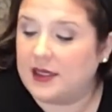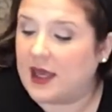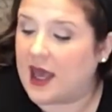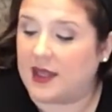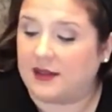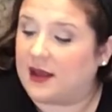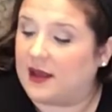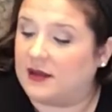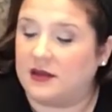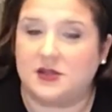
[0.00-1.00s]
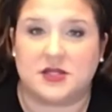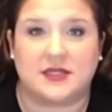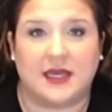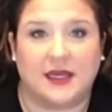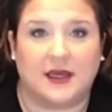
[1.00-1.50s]
And then just
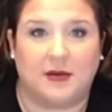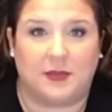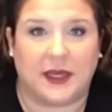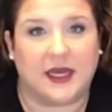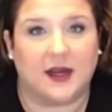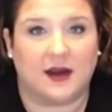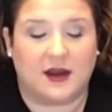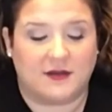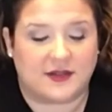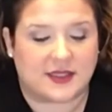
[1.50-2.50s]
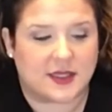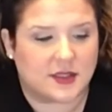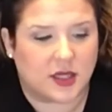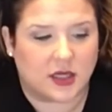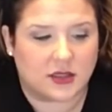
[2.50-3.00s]
take a pair of
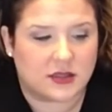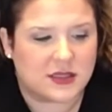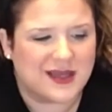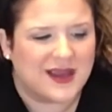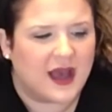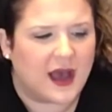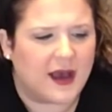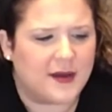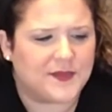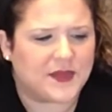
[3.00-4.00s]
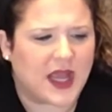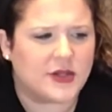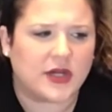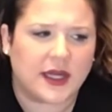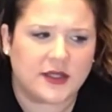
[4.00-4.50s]
scissors. I
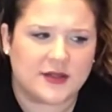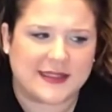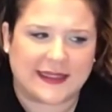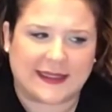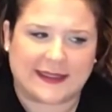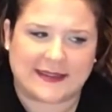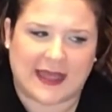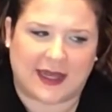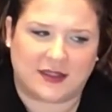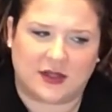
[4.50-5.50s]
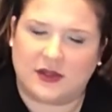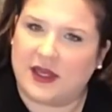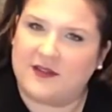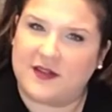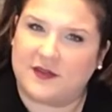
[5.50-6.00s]
tried using an X-Acto
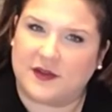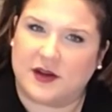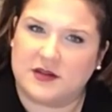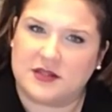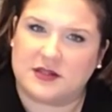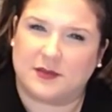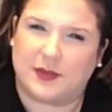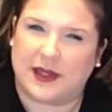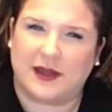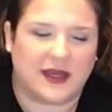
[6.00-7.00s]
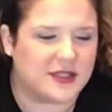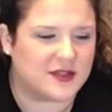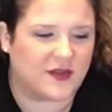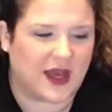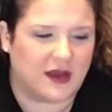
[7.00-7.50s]
knife at first, but I
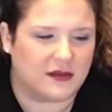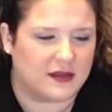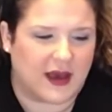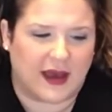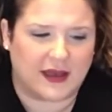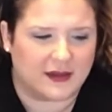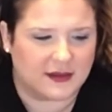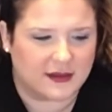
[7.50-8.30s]
just found that